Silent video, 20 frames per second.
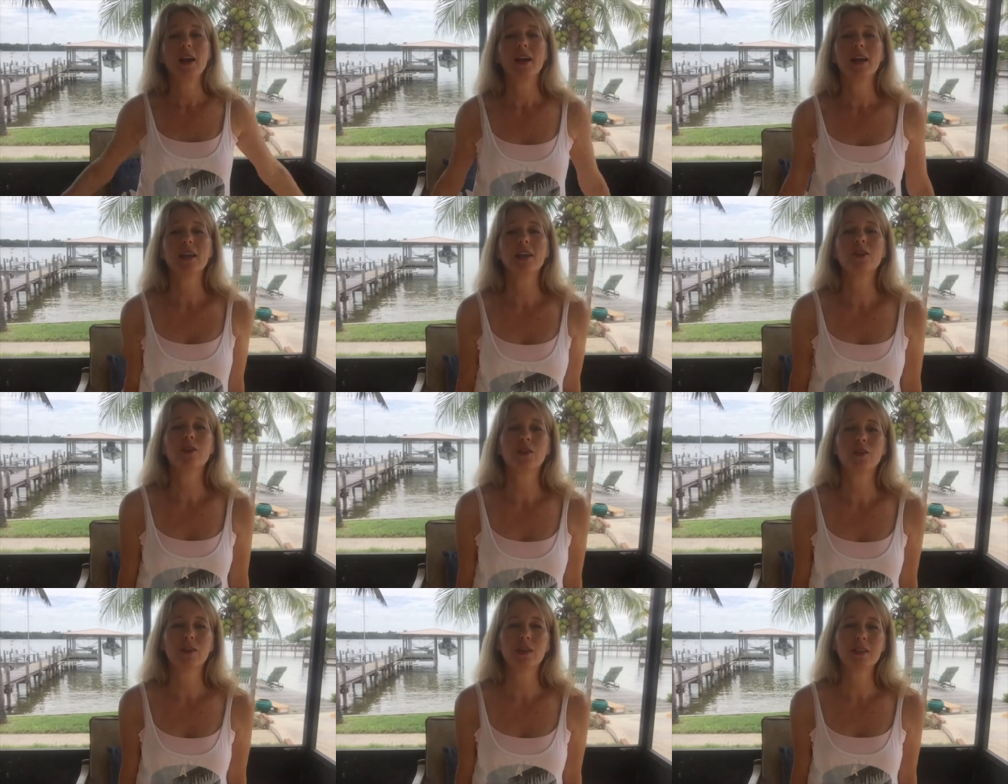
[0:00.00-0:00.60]
It
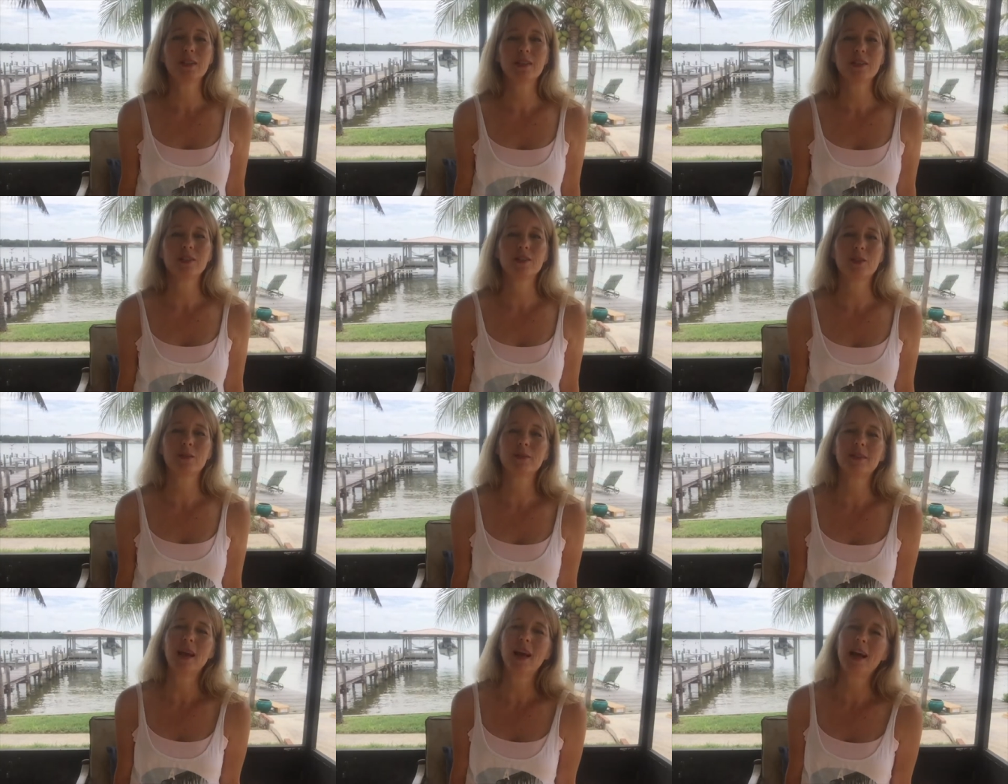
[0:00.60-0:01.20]
increases
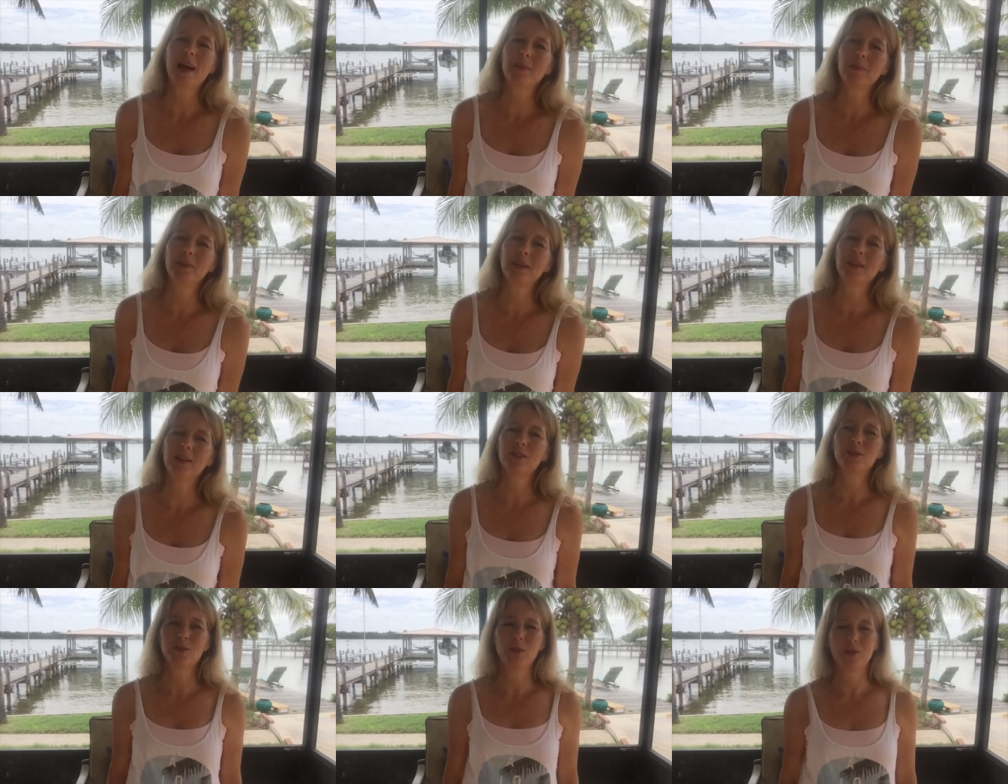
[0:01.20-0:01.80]
those
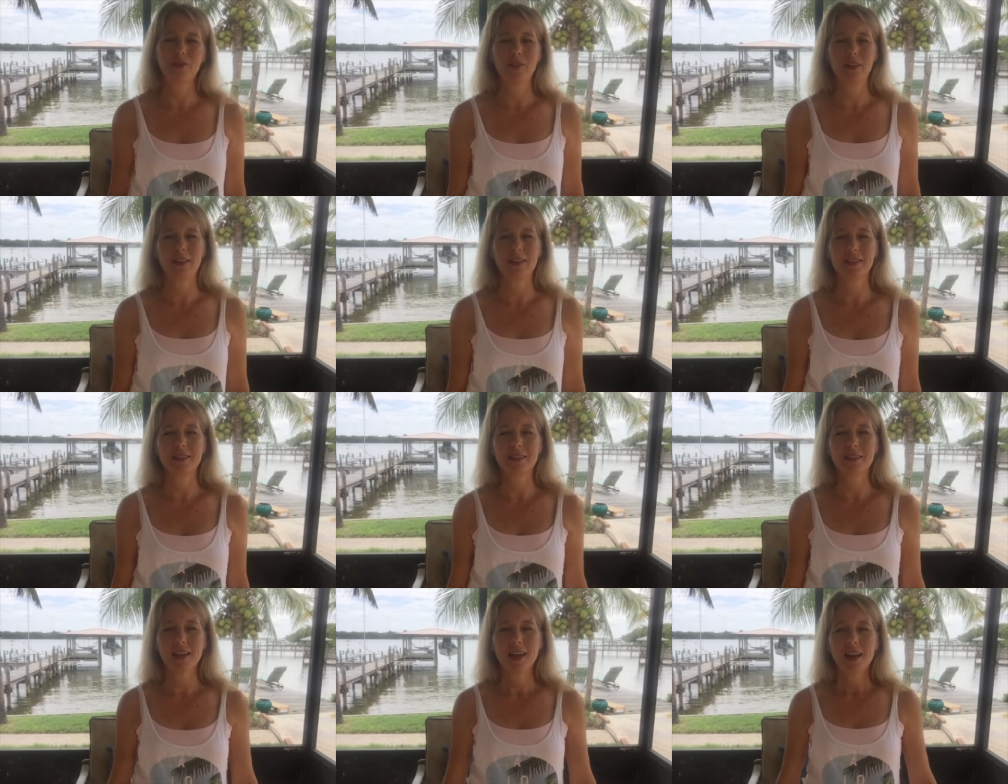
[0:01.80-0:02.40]
happy
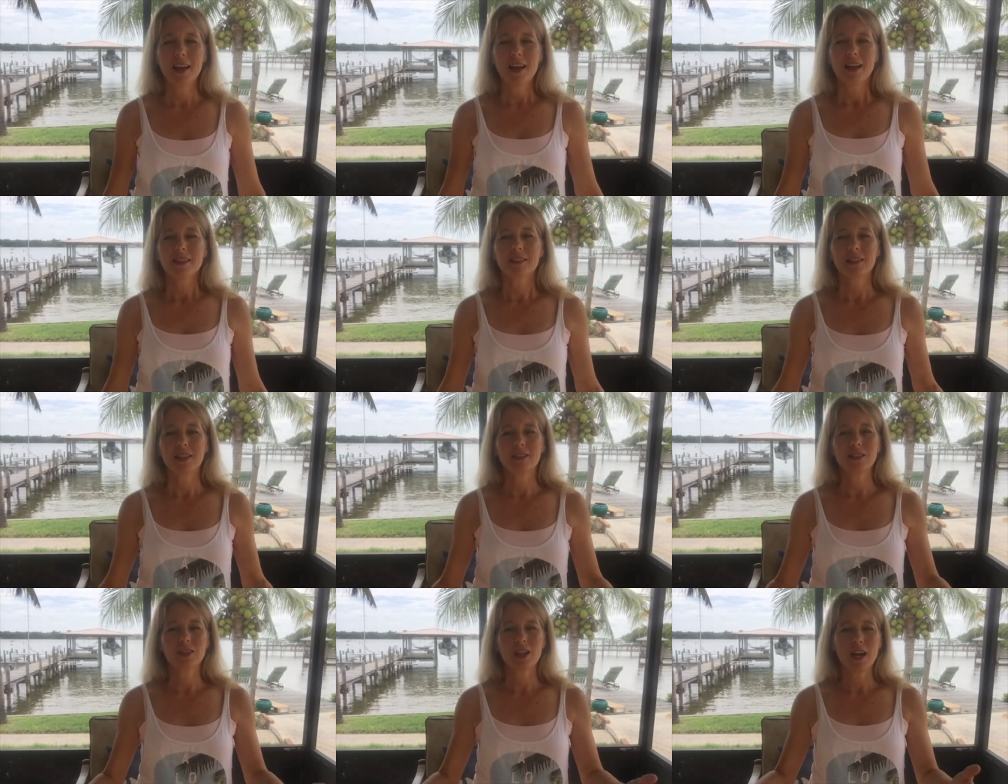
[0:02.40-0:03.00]
endorphins.
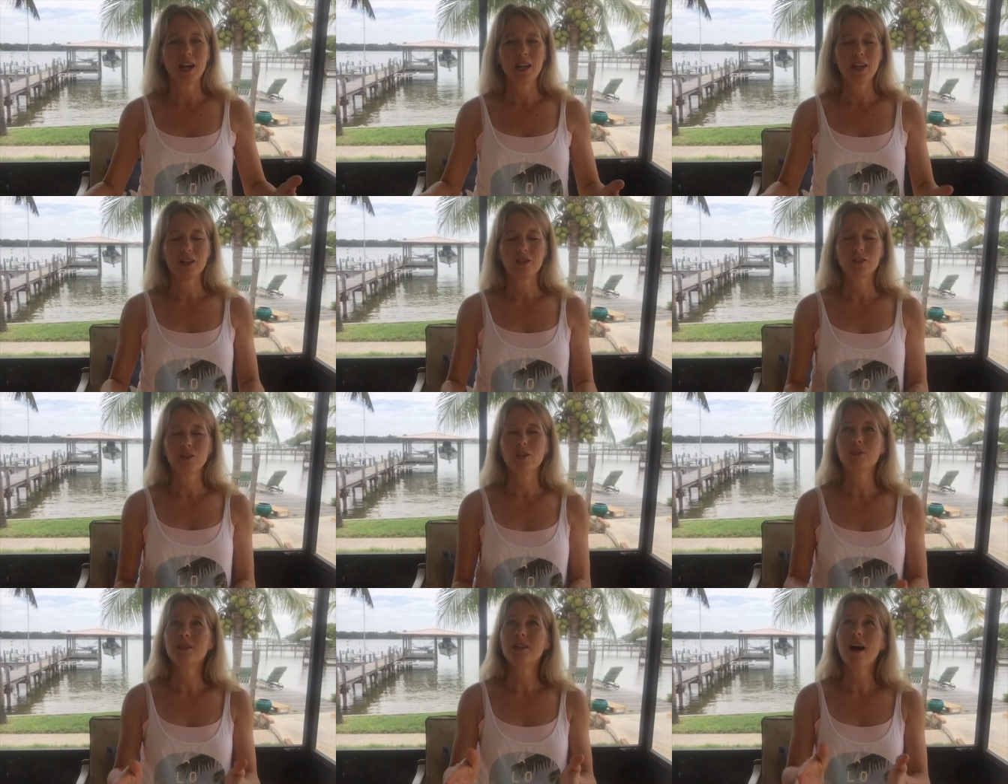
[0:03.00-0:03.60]
Sunshine has
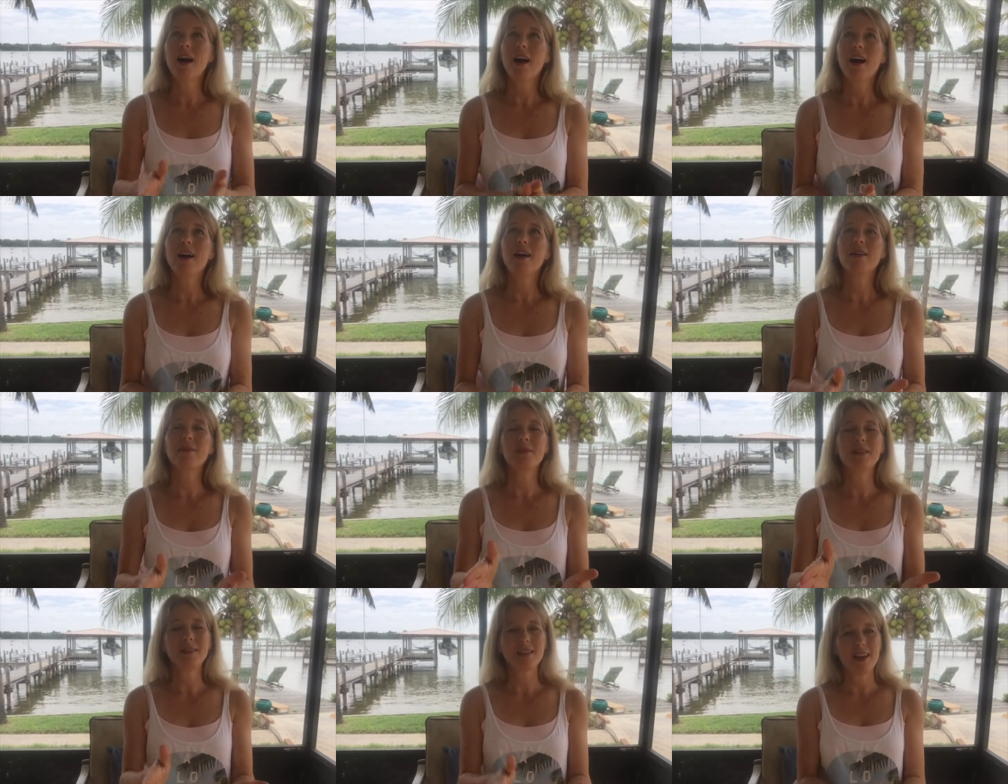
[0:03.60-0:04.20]
shown
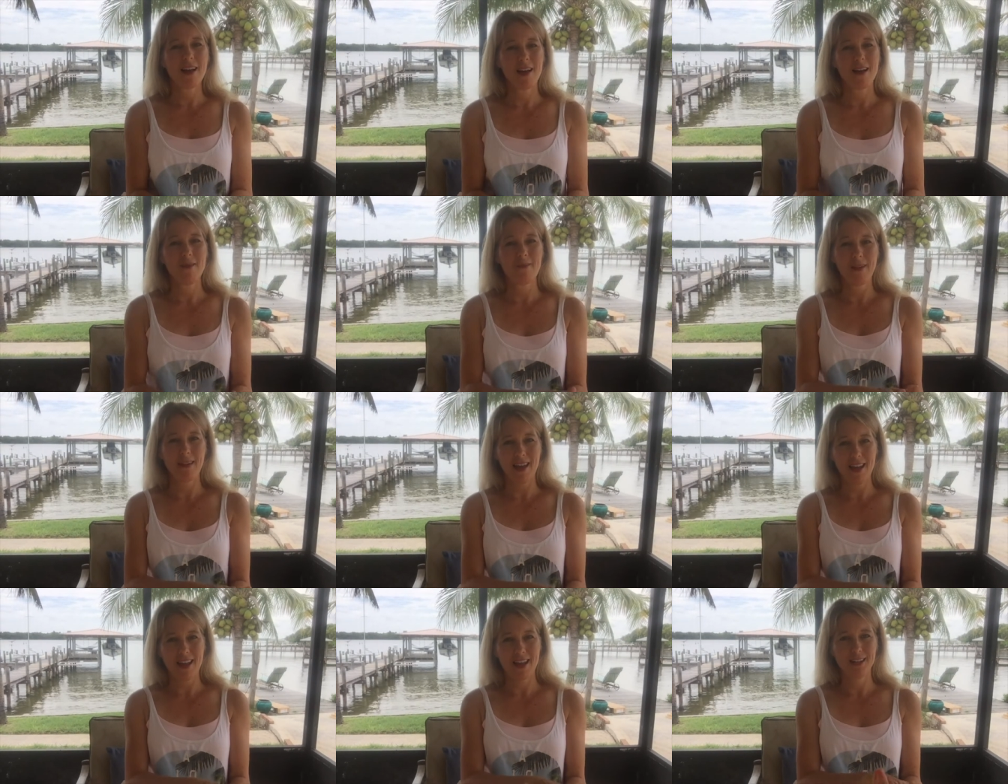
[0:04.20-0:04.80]
time and time
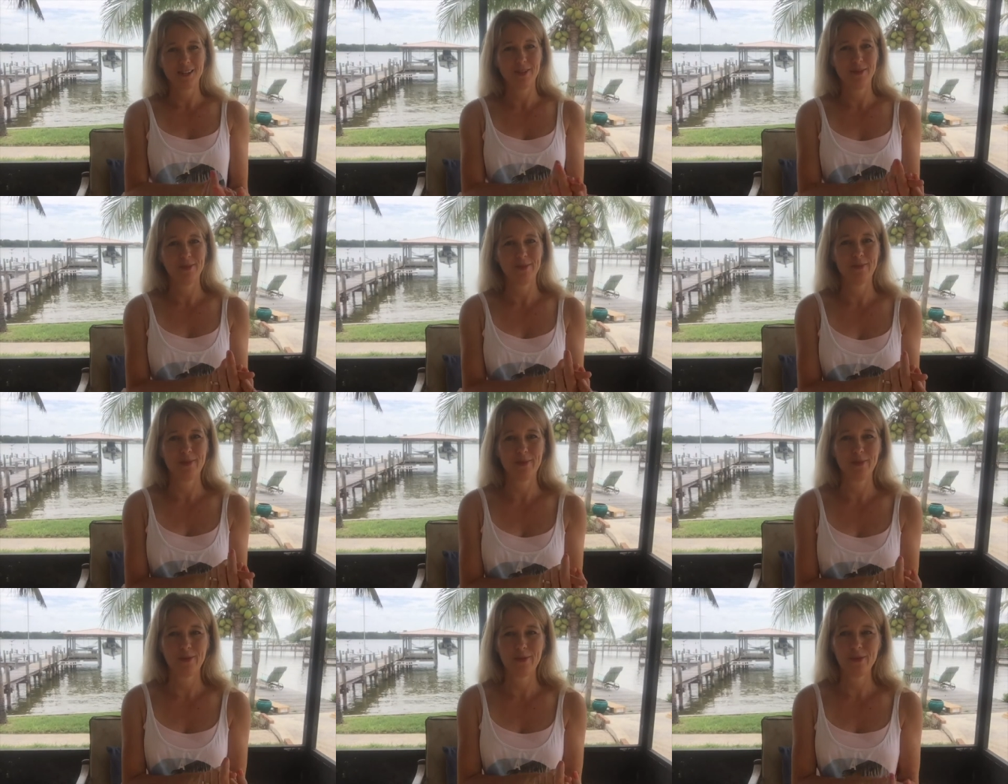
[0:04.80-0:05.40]
again to
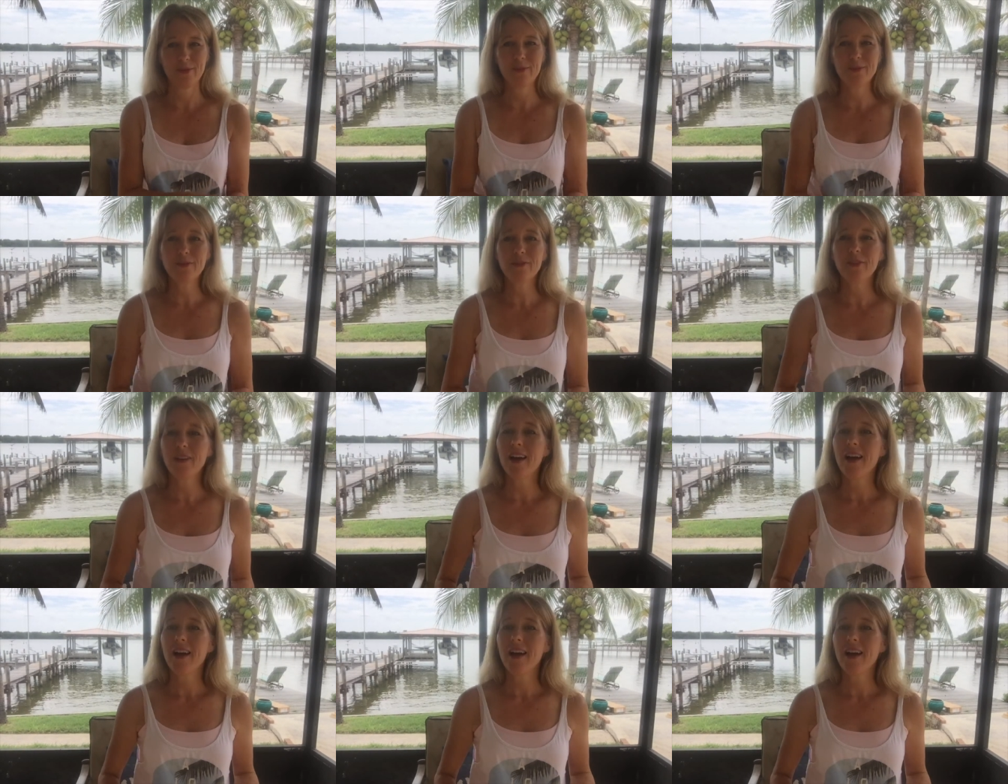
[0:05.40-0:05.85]
improve.